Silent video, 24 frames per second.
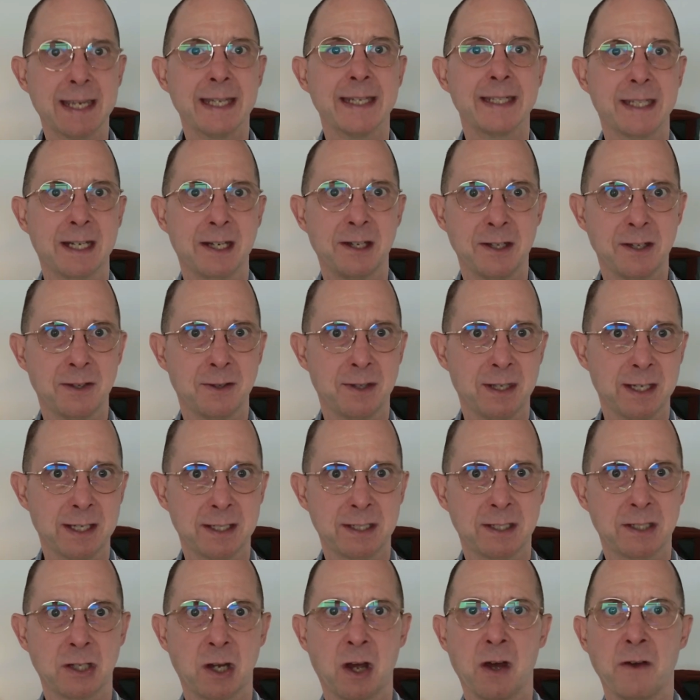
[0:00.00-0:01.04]
I can tell you
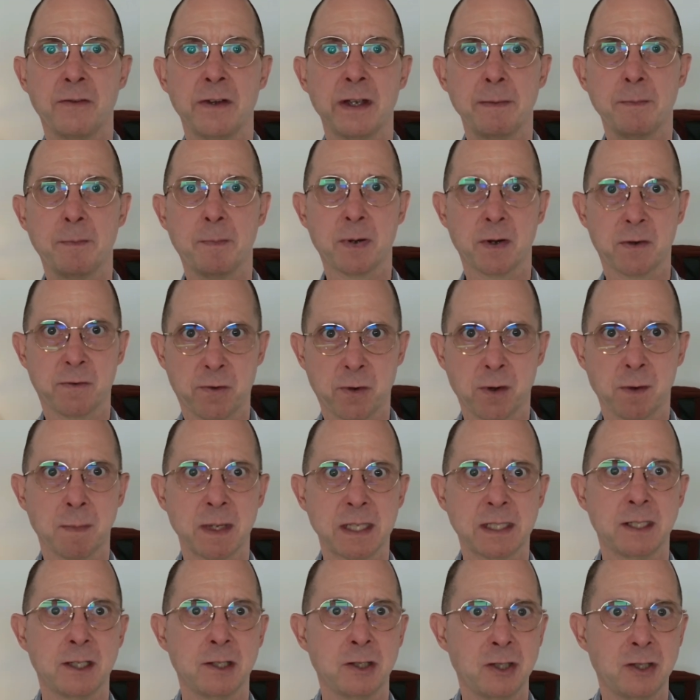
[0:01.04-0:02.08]
this: solving
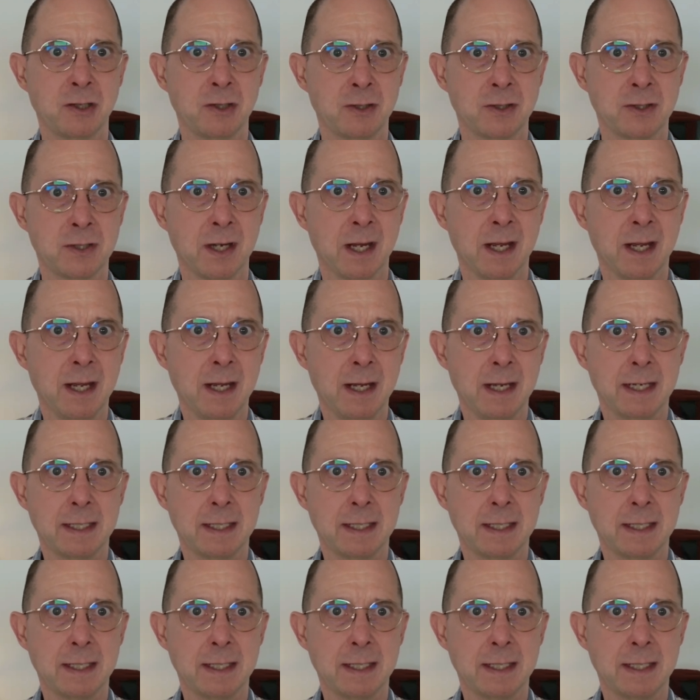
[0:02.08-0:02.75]
performance issues